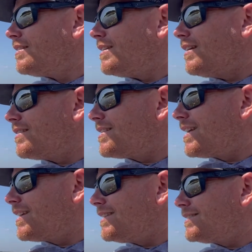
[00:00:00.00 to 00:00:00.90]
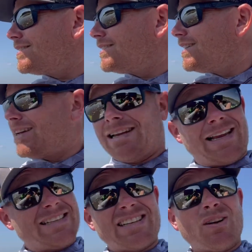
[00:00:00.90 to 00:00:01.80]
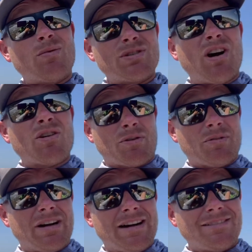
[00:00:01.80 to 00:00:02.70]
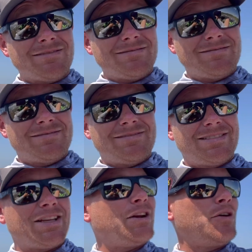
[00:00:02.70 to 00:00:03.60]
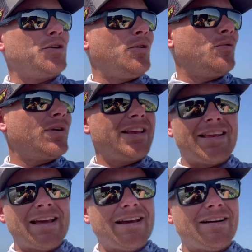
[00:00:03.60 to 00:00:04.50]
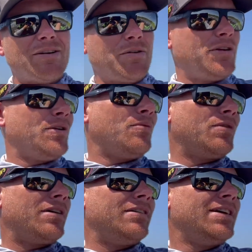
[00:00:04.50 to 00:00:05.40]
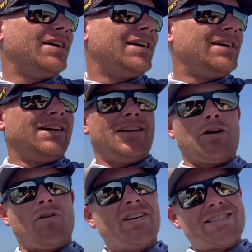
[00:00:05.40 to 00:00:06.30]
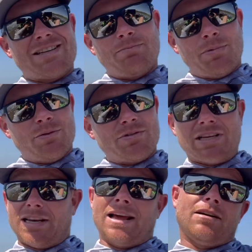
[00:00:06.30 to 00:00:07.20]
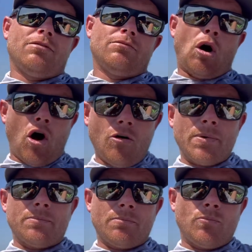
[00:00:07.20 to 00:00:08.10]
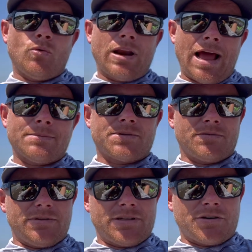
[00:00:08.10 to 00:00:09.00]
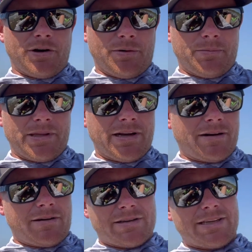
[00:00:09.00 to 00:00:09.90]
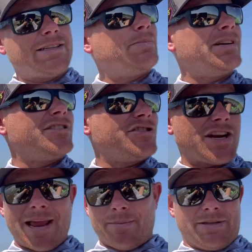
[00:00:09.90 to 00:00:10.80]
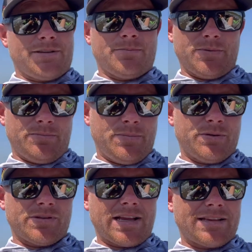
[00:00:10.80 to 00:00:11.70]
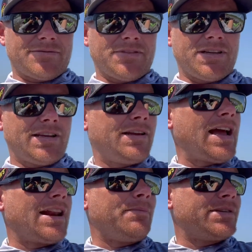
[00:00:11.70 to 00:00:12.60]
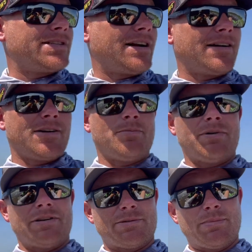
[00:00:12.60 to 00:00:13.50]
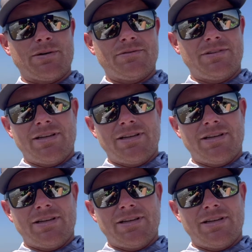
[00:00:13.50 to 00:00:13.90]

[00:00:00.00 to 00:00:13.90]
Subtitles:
The other thing is I don't talk real loud. You know, you don't want to yell. You don't want to, you know, listen to music. Now, Hallman would absolutely disagree with me there, because he's been jamming some music as of late. He got him a stereo put in his boat.